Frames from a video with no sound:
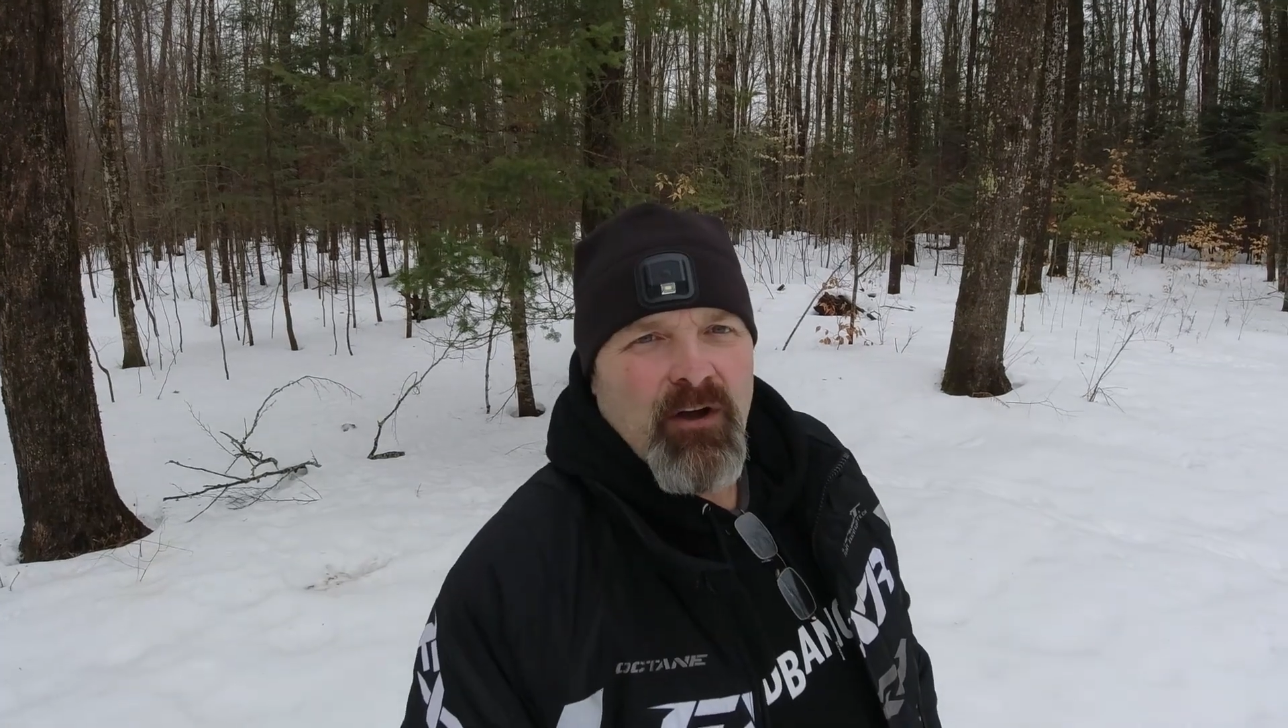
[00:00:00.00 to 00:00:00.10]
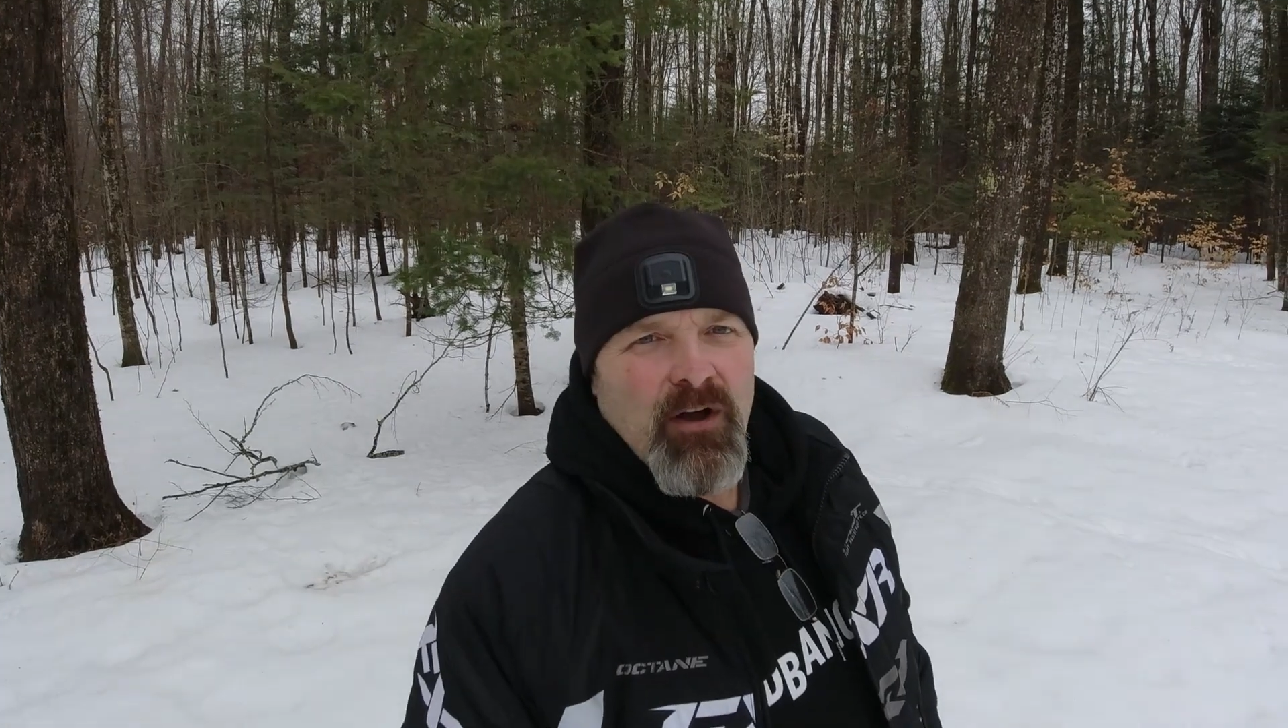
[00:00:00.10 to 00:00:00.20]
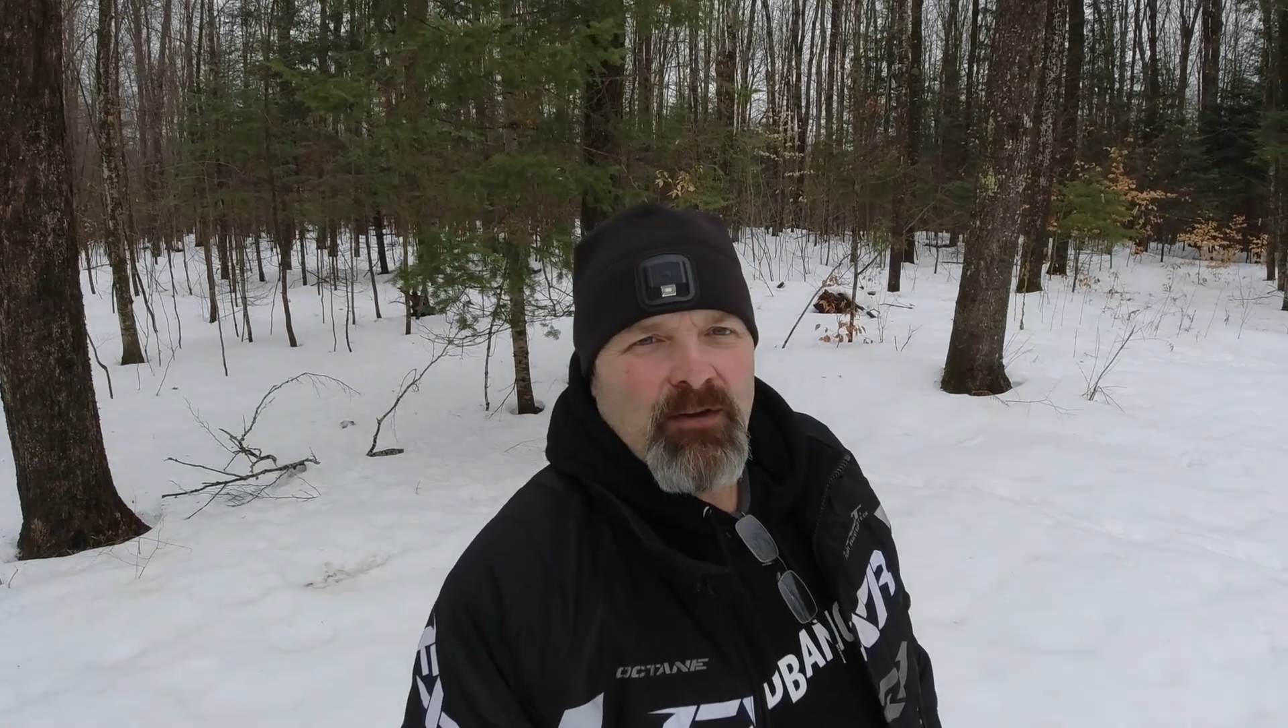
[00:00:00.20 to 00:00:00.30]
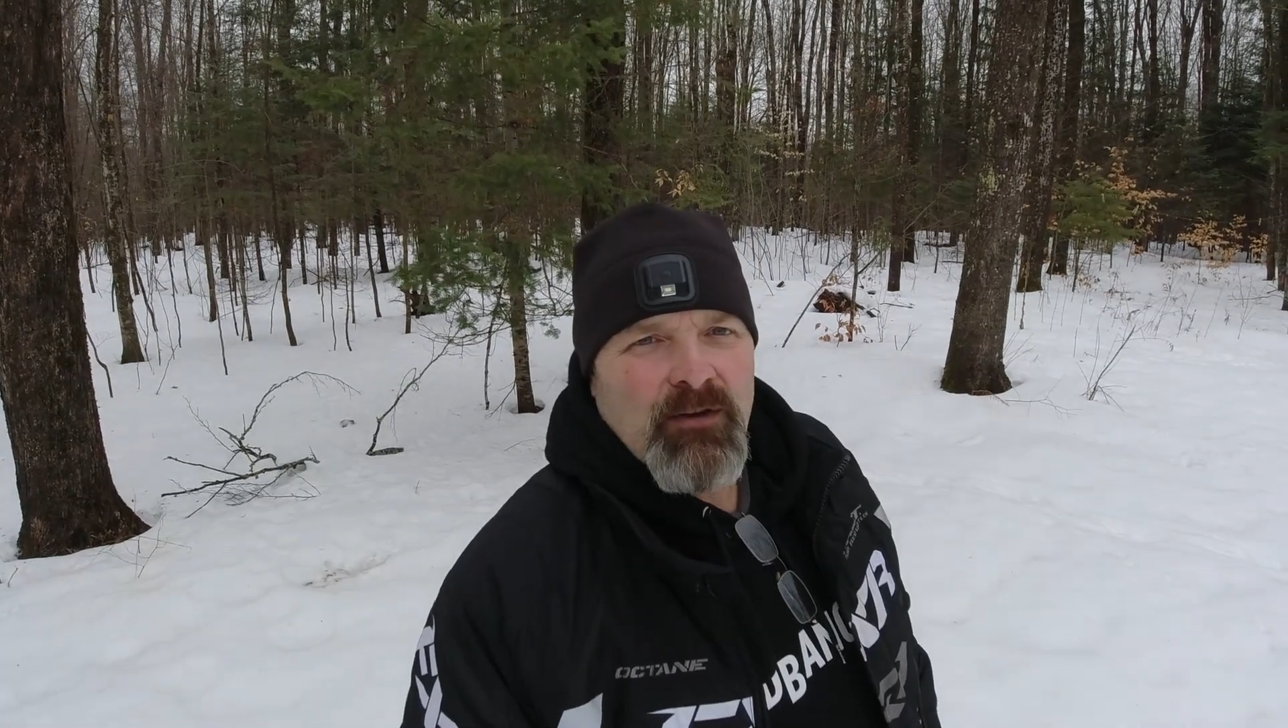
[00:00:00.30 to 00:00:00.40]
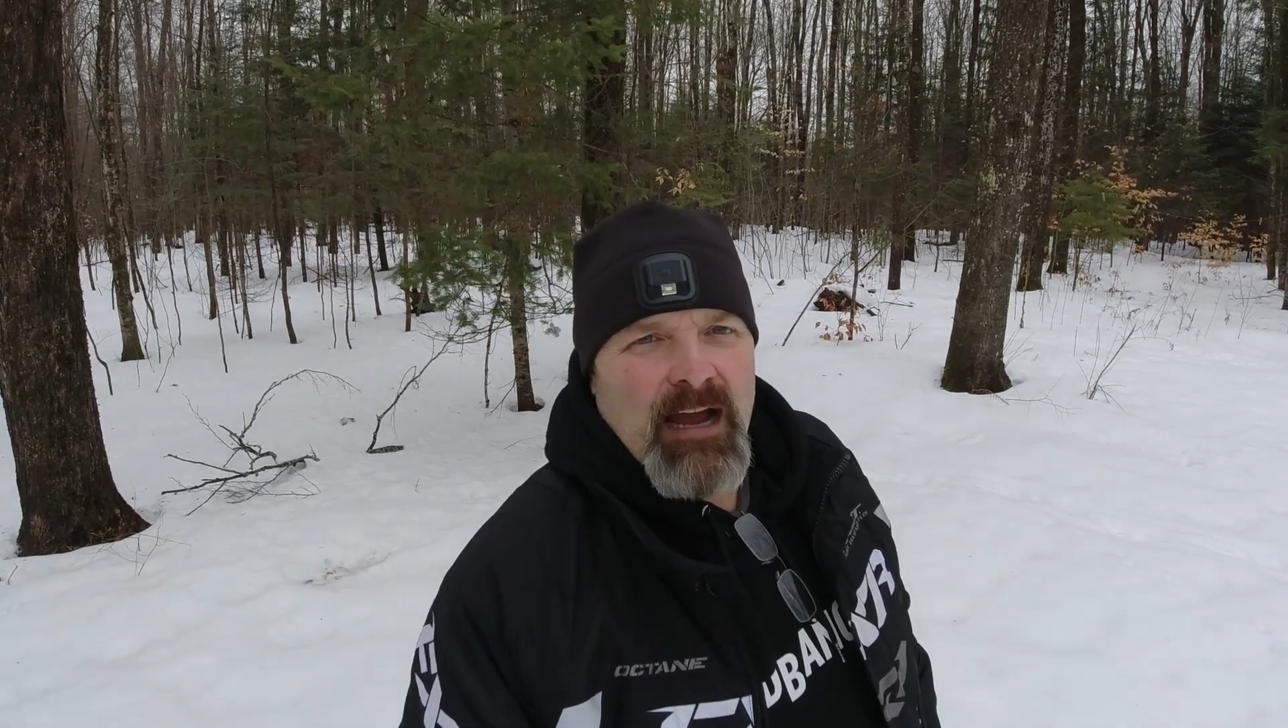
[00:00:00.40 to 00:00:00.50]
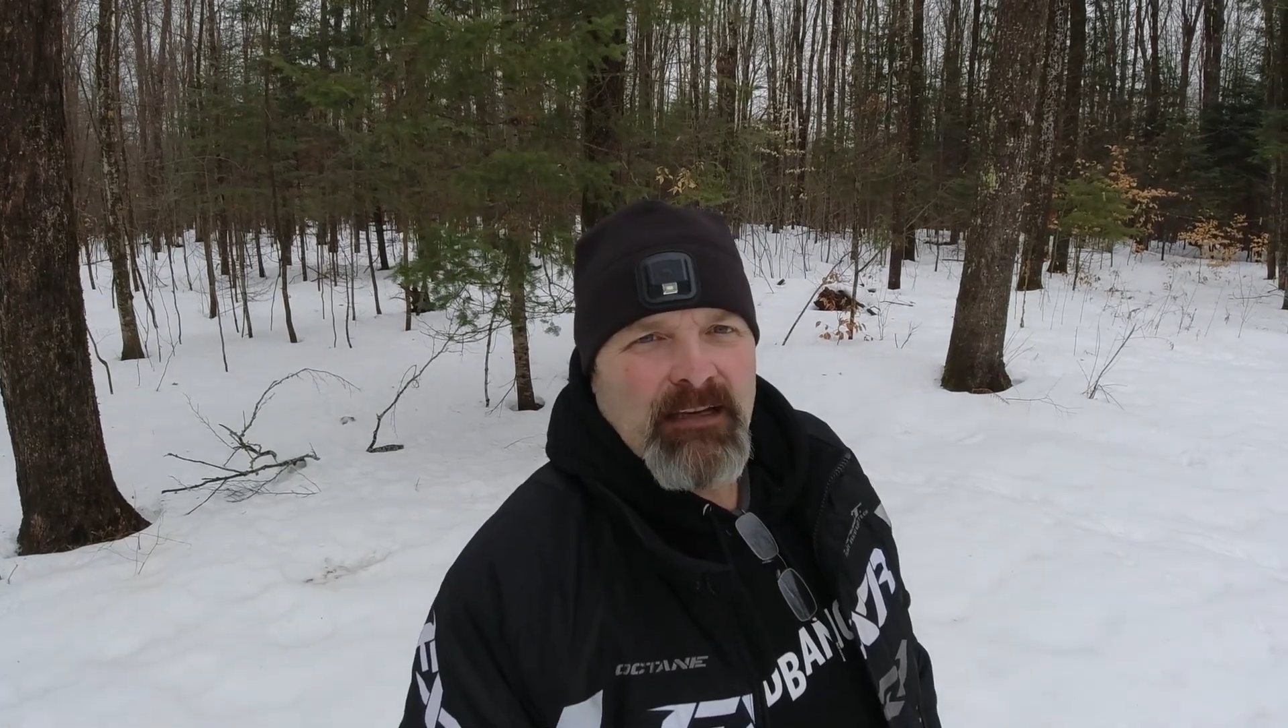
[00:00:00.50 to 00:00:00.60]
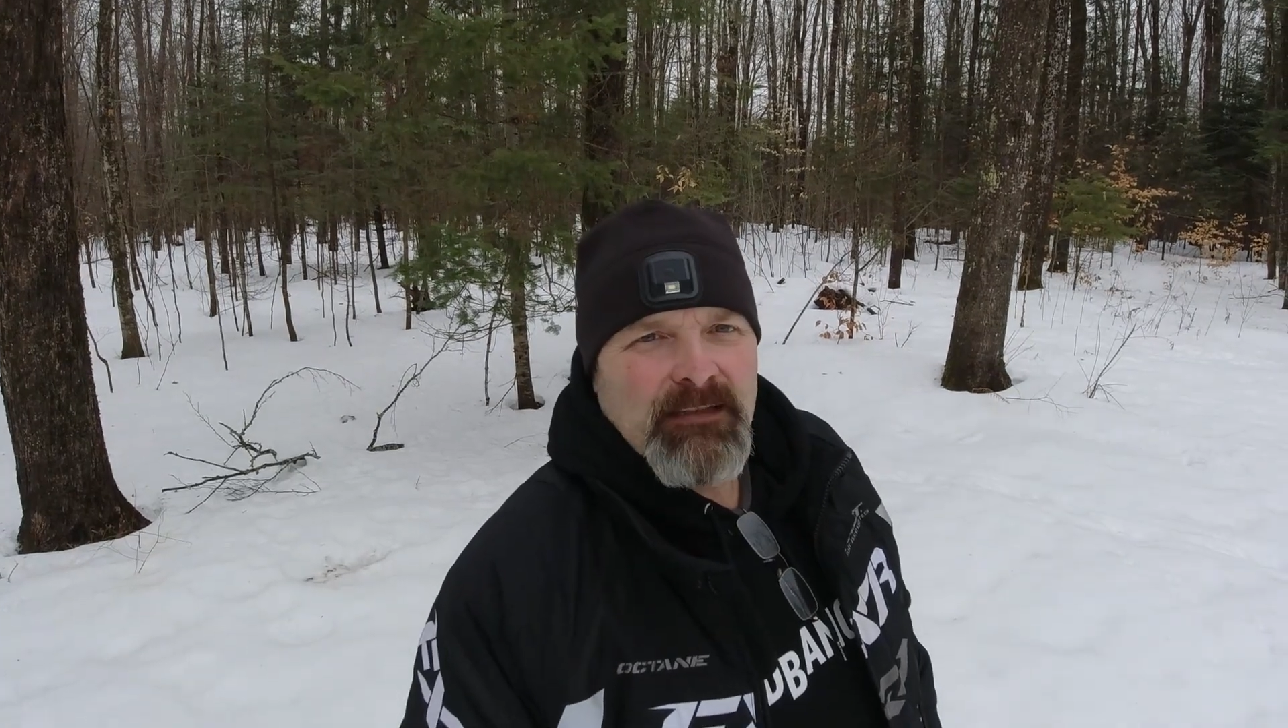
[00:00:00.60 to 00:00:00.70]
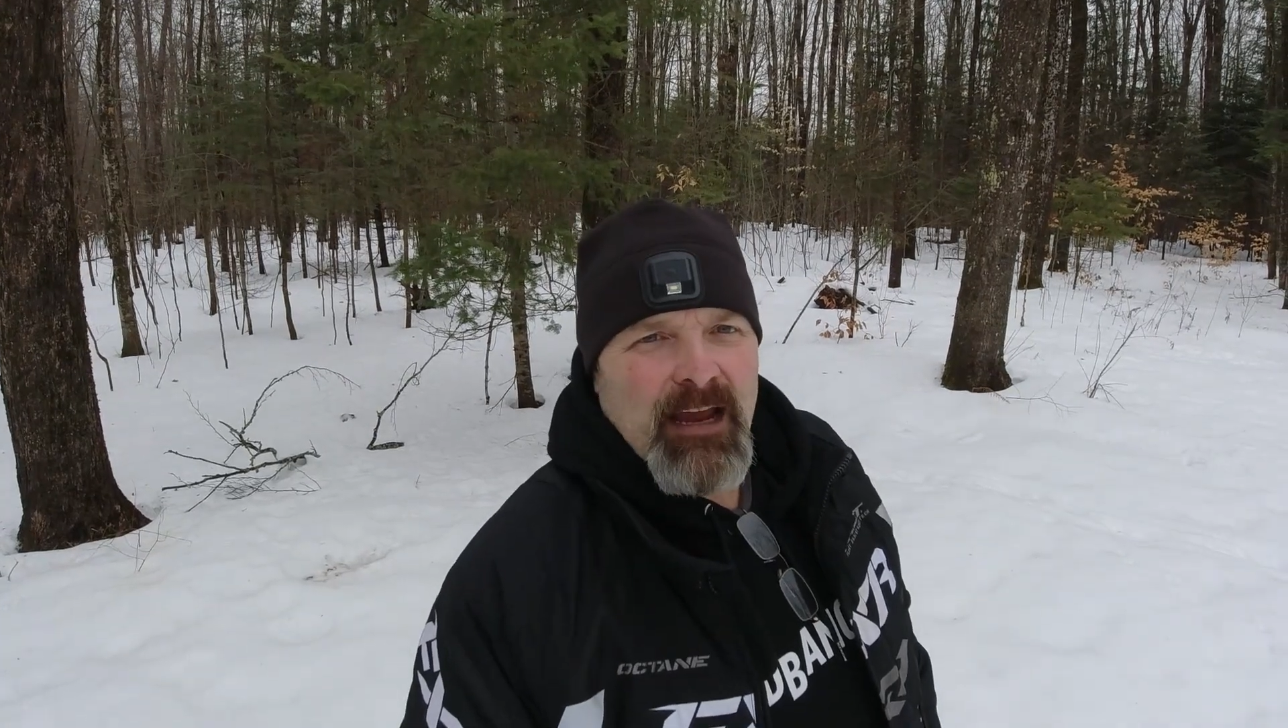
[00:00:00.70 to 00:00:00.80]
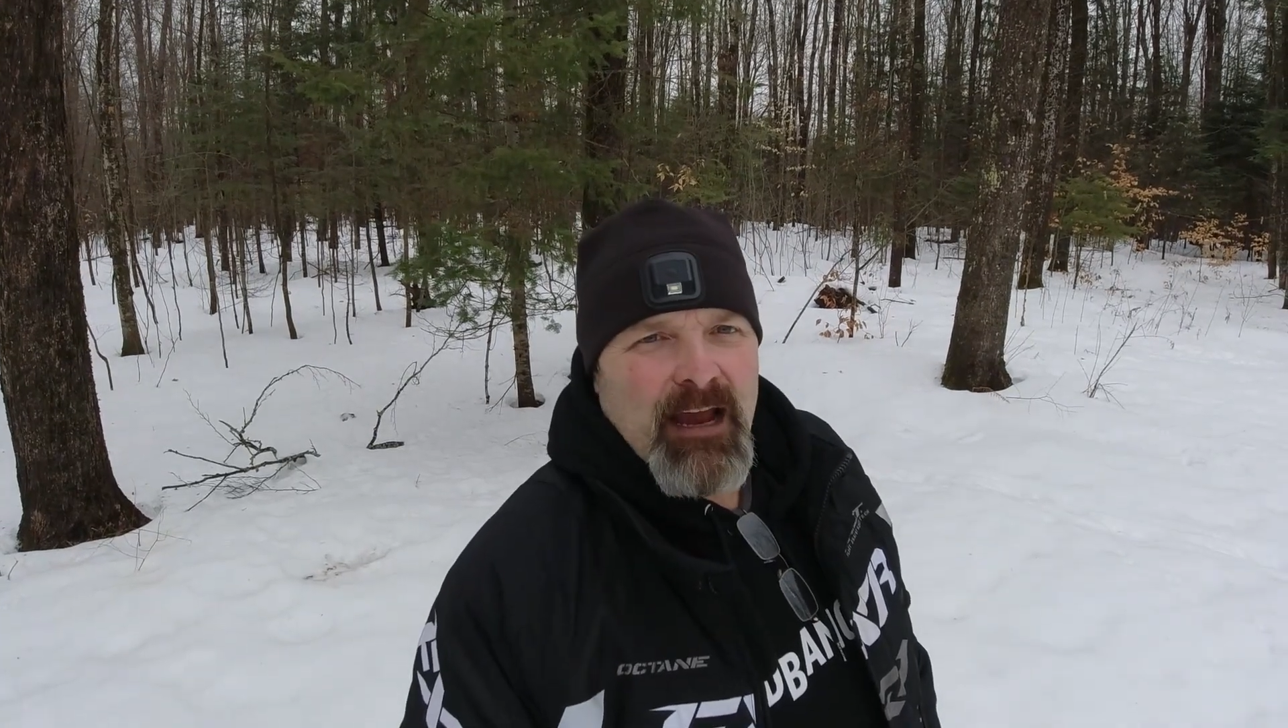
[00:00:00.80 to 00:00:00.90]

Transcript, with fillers: all you guys and